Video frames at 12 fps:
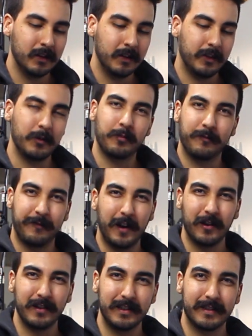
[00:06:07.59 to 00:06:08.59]
they're
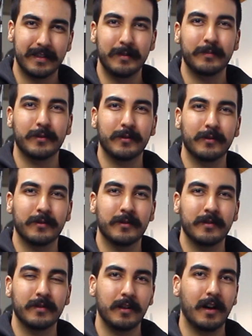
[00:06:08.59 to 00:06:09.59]
fairly simple
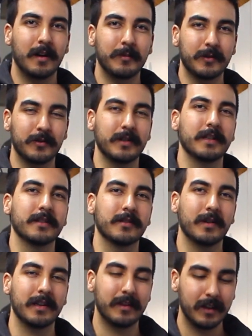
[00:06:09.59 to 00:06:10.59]
geometry, so
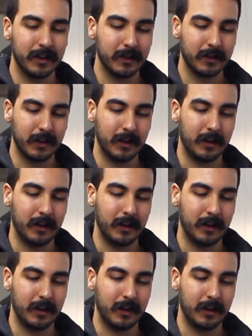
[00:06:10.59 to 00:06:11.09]
I think